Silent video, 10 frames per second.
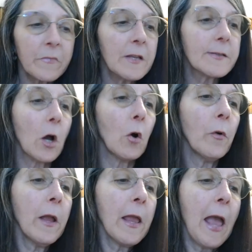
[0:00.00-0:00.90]
So,
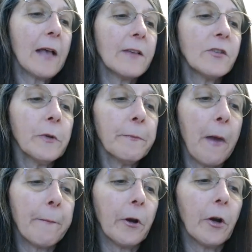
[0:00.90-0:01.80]
as you
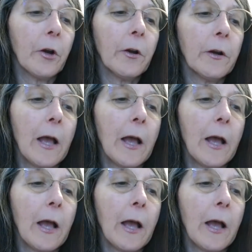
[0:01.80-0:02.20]
remember,